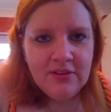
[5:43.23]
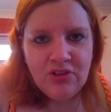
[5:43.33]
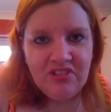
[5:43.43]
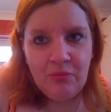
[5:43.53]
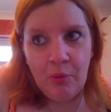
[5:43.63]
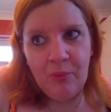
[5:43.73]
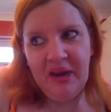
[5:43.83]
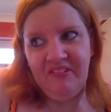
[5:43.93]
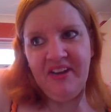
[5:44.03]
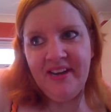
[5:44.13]
Not to see what I'm
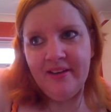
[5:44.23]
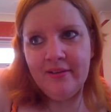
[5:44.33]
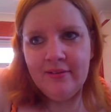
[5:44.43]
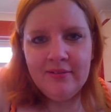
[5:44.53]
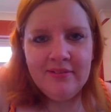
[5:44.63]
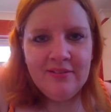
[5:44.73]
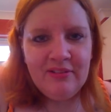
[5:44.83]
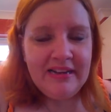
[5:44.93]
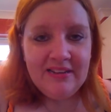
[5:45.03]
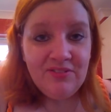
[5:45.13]
wearing.
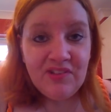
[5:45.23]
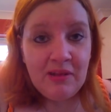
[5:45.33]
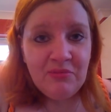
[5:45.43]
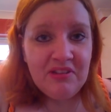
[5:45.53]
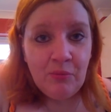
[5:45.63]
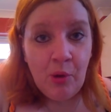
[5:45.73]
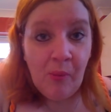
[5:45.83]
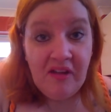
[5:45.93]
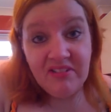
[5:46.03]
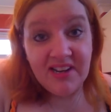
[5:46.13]
Frankly, he's come to see what I'm
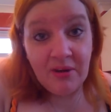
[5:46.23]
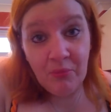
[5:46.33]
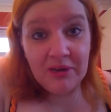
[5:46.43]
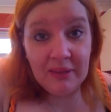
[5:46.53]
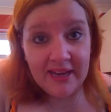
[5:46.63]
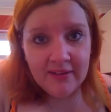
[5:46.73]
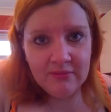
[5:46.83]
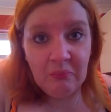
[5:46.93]
wearing. I don't want him here.